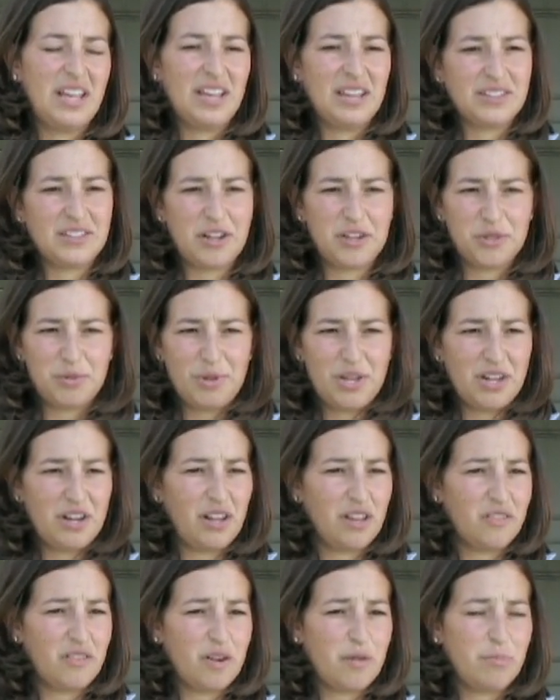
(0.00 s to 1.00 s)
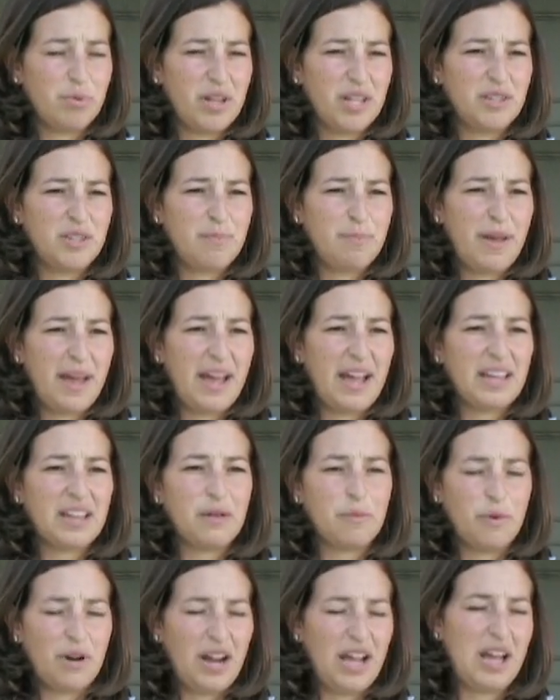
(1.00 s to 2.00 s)
as long as we get all of our bloods back
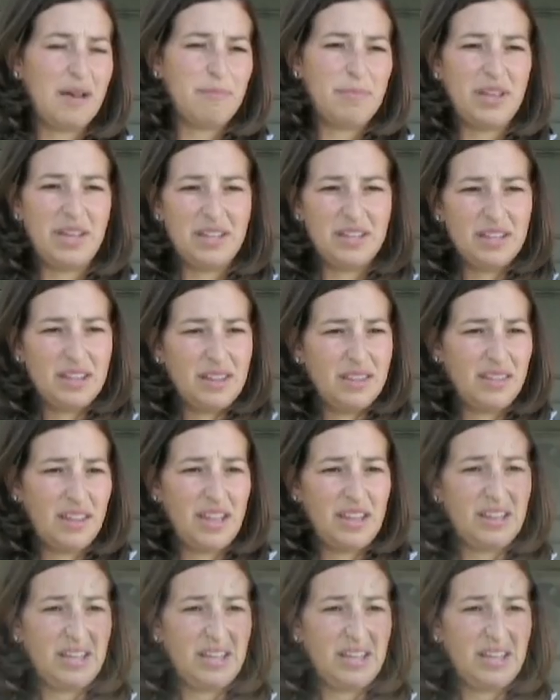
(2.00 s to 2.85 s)
and we're happy, they